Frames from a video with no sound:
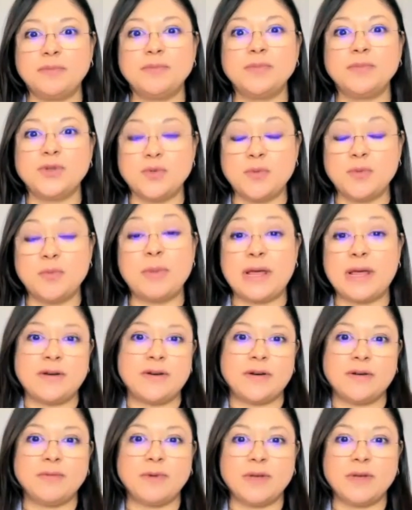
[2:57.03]
do
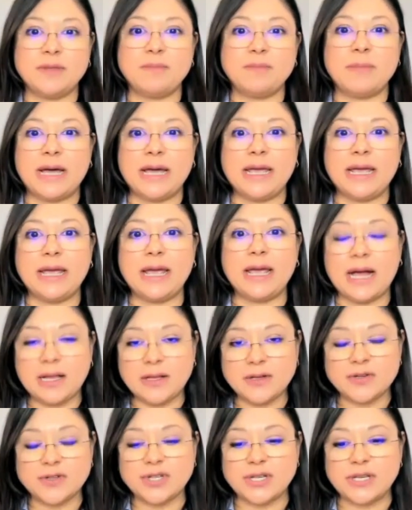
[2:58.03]
better with my
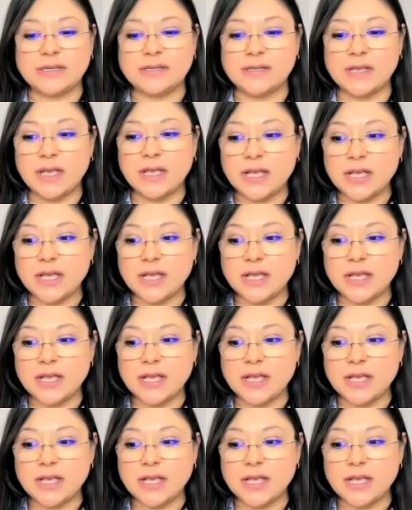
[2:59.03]
allergies.